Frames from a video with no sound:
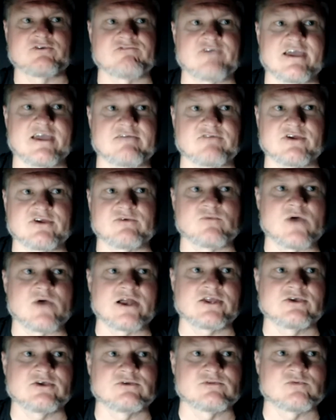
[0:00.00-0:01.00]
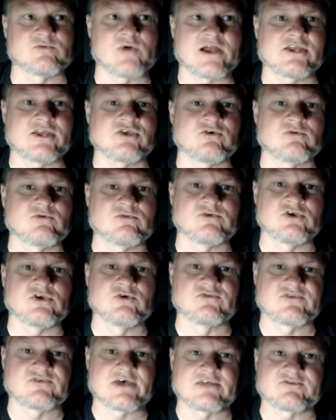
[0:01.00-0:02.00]
your favorite? Why do you
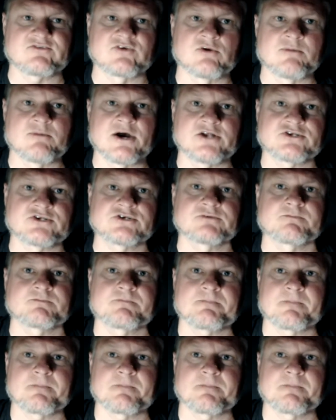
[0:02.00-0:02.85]
use that so much?